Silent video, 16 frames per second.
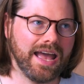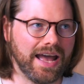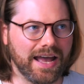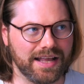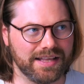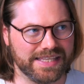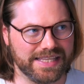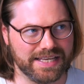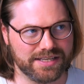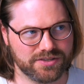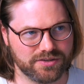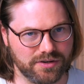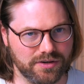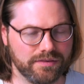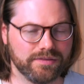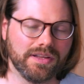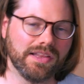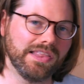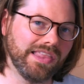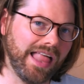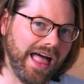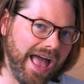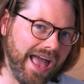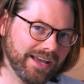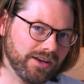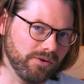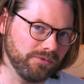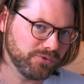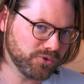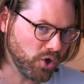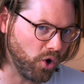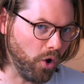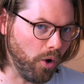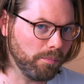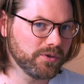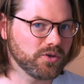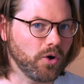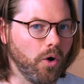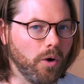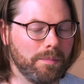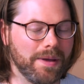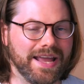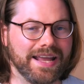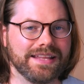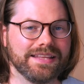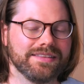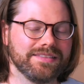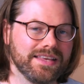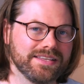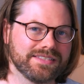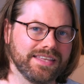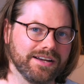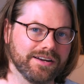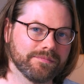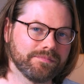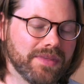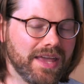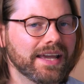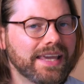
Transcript: and this sort of lack of top end that's there.